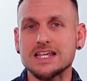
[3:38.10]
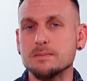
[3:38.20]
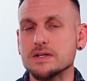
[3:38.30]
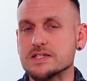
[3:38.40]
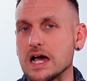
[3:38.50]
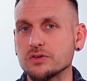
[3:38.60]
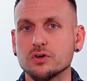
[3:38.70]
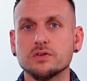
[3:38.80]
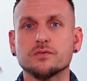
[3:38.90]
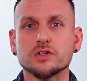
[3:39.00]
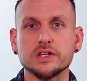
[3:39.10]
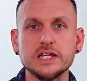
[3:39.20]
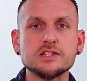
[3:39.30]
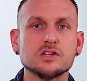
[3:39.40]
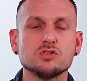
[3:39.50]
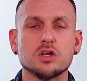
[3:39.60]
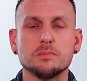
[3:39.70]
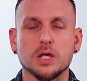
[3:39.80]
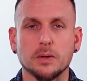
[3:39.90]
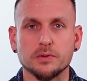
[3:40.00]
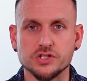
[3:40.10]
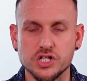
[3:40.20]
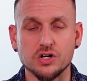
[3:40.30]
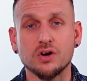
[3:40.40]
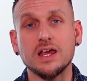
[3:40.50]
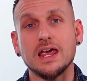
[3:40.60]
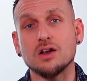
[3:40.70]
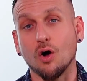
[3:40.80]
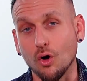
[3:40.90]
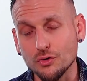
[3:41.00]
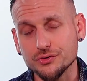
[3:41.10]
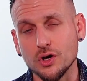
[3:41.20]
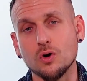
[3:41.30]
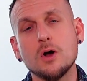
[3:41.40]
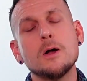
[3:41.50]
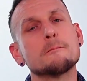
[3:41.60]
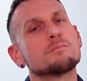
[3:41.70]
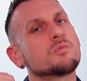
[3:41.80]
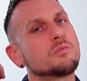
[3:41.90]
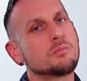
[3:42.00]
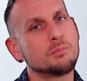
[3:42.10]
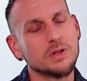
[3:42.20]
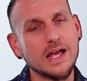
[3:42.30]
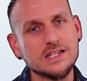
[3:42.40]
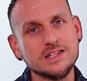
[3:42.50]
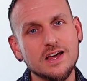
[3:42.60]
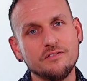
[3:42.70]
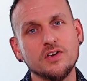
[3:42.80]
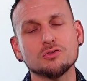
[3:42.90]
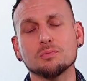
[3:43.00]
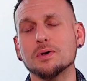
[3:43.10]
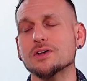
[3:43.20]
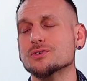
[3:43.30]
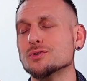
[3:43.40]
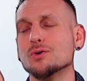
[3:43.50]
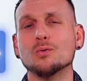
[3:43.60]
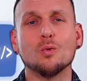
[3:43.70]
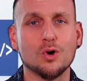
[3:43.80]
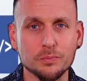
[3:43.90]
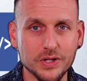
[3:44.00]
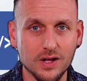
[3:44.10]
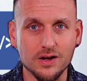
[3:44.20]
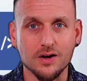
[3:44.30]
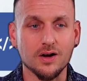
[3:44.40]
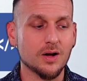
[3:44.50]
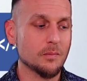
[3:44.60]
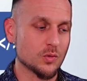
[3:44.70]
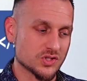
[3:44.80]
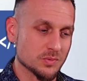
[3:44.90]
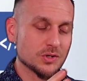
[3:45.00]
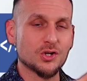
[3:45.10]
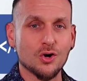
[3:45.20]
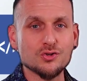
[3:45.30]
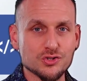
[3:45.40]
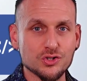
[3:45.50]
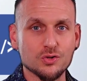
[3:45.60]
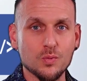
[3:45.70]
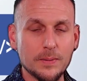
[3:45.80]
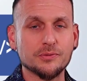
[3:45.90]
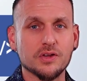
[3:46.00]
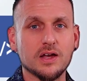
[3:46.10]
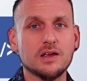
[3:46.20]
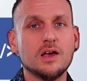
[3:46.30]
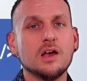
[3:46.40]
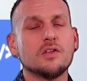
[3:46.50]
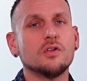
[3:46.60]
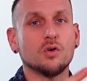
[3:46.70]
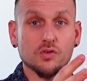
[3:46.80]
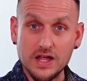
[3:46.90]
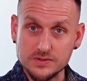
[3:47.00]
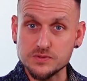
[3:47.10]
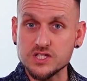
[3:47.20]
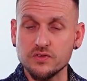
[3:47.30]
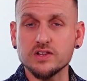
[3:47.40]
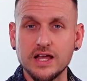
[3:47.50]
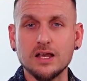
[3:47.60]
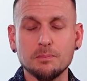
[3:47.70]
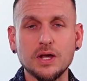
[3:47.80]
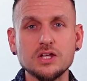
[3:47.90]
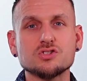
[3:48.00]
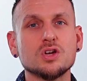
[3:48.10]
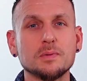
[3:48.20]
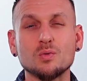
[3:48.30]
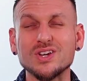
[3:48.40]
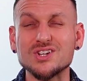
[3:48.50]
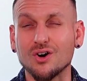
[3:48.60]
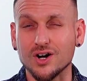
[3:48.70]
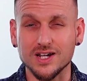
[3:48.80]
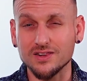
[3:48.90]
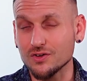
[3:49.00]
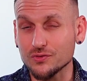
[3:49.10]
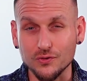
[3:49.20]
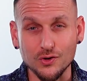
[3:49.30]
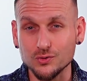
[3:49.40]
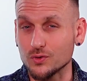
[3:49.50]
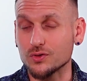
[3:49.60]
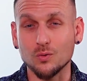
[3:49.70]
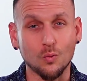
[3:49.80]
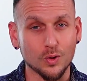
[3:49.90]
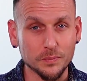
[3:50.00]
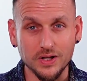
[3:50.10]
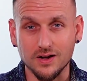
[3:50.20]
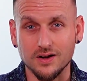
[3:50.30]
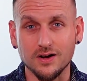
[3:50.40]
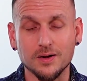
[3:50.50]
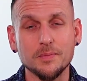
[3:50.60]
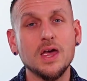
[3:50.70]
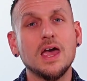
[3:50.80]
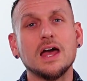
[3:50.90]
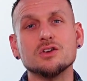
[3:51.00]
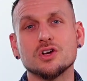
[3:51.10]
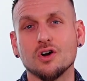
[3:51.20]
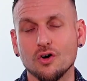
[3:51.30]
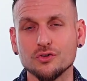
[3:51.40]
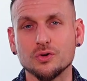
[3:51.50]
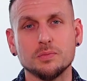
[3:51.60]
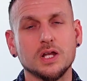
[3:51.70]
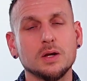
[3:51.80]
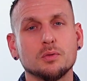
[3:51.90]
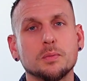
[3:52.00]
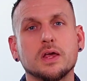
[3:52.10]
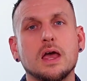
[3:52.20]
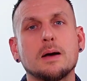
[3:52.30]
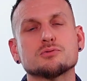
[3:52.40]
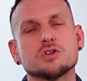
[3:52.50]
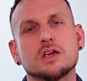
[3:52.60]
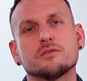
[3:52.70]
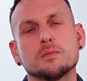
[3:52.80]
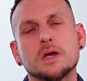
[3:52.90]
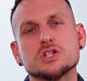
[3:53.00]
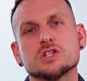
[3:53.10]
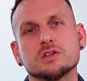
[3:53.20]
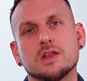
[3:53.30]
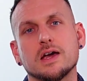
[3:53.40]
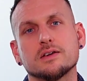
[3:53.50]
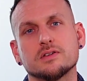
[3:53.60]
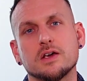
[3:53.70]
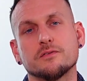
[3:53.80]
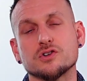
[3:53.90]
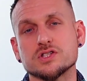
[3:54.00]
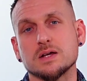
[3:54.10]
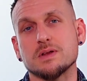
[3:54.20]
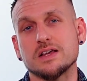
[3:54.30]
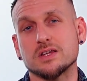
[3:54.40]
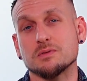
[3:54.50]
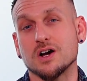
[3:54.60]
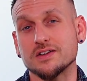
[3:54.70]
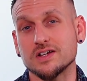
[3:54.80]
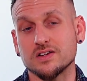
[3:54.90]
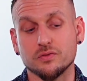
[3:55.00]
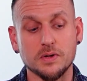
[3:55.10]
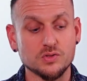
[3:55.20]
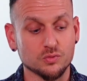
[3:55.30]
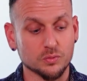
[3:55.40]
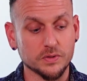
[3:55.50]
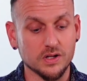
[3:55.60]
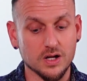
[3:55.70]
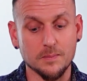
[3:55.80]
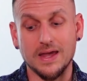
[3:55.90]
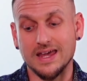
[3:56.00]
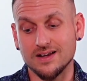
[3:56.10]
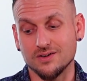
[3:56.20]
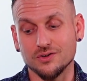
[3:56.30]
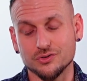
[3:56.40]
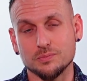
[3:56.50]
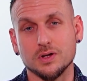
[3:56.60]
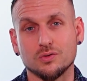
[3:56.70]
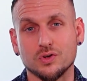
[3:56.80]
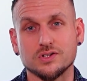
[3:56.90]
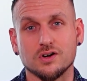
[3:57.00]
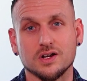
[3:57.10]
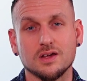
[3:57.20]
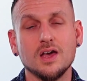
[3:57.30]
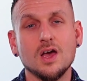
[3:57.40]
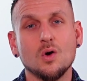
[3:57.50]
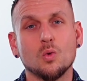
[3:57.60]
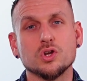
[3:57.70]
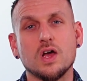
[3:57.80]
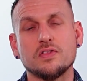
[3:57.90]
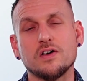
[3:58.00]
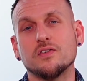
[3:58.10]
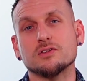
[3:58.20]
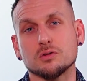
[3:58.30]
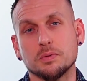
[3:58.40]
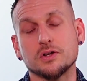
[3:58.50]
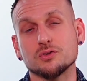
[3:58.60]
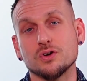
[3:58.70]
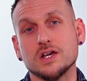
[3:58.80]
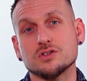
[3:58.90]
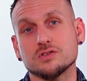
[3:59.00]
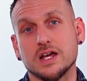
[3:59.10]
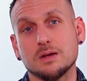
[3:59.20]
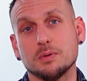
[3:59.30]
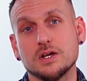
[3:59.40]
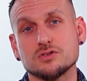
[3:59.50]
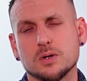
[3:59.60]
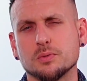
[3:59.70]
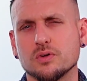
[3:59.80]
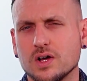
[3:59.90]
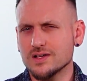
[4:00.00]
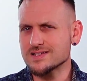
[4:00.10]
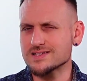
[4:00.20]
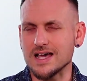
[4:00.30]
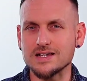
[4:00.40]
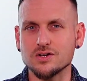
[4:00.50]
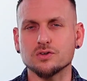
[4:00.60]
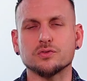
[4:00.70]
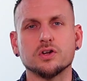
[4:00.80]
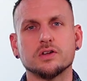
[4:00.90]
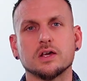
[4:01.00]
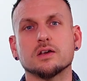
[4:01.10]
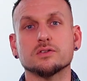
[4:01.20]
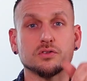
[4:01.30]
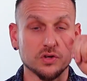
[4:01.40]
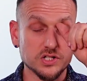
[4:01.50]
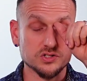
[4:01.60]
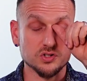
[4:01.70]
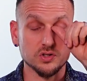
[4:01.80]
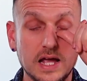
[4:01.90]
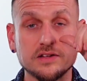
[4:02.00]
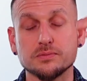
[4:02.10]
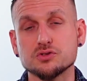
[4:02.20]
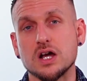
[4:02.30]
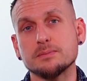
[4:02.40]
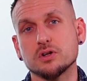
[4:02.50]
that can be downloaded for leads that you could be able to generate, and also planting that Facebook pixel, warmly.com, when someone goes to your website or that specific landing page, you could be retargeting those folks with warmly.com, and you could also be able to be capturing information like, say, first name, last name, contact information with warmly.com, and also be able to retarget when you have that Facebook pixel in your landing page. A couple side notes for you to take into consideration. So like, subscribe,